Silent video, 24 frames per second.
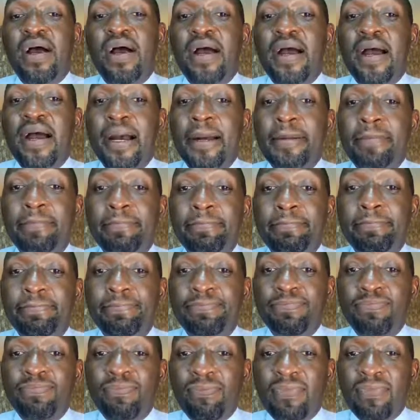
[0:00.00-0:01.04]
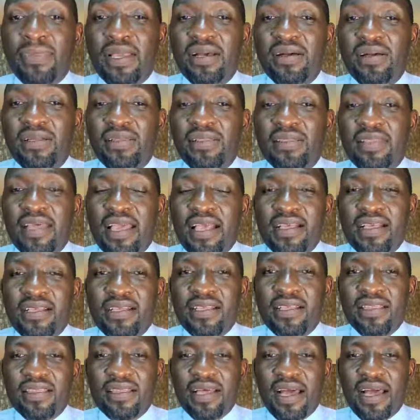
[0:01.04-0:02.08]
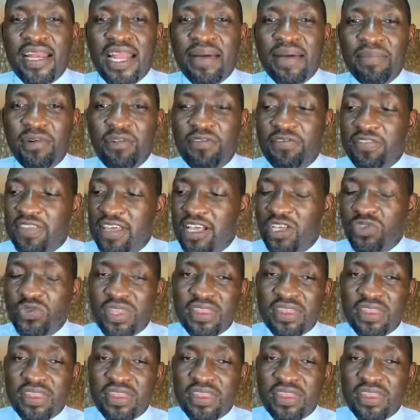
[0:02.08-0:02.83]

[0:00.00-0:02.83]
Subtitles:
there are a number of things.